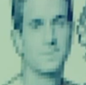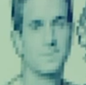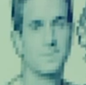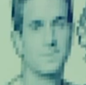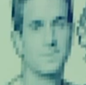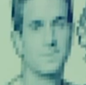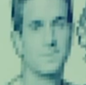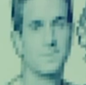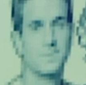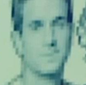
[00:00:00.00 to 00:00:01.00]

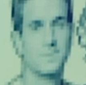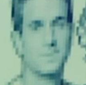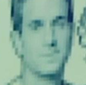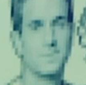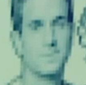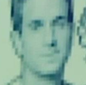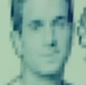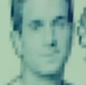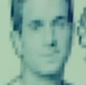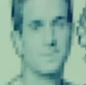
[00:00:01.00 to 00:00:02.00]

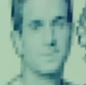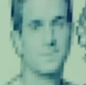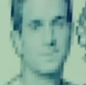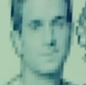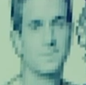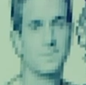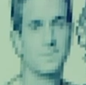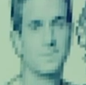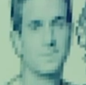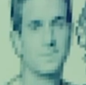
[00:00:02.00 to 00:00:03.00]

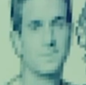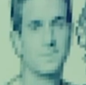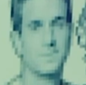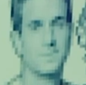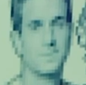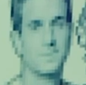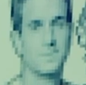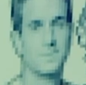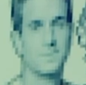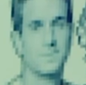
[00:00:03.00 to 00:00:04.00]

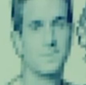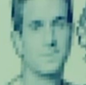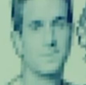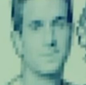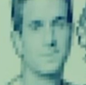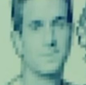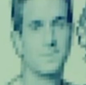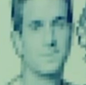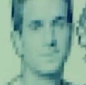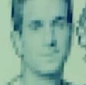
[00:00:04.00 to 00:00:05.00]

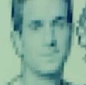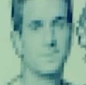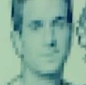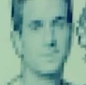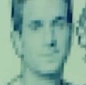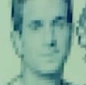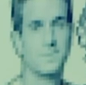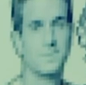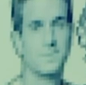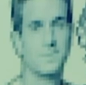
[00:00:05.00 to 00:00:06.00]

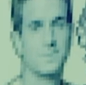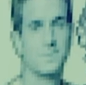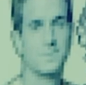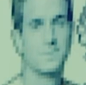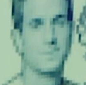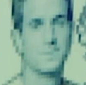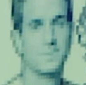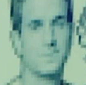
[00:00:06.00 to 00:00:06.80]
[no speech]